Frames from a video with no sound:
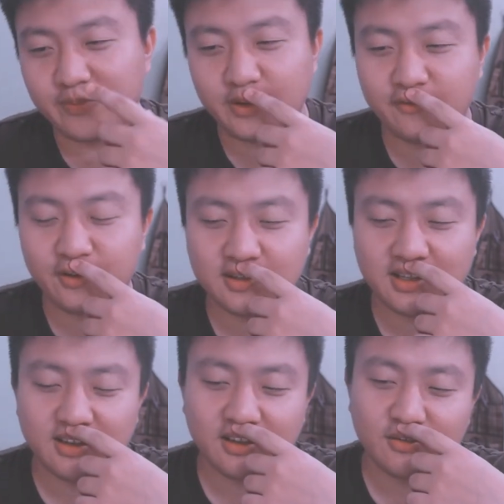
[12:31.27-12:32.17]
If you're
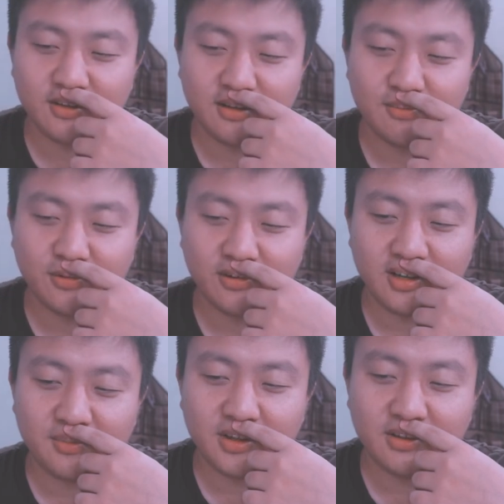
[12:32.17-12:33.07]
starting to learn
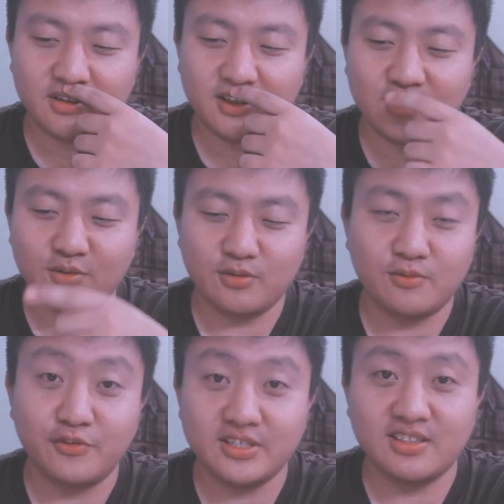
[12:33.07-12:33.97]
programming,
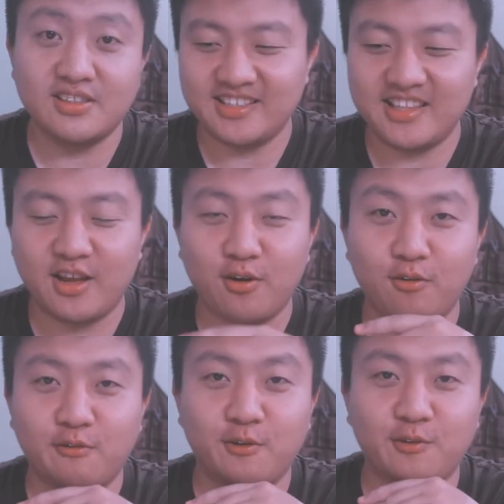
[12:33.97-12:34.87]
you'll visit Stack
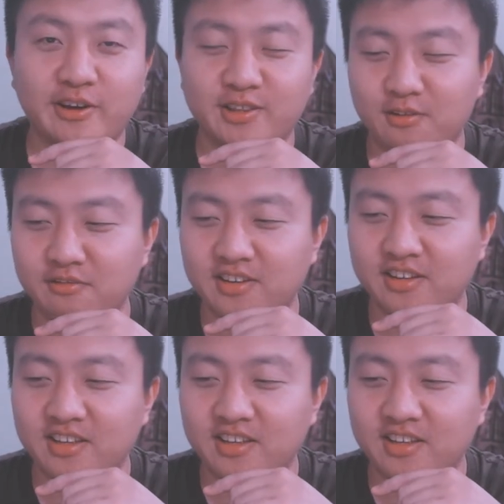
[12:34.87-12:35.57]
Overflow quite often.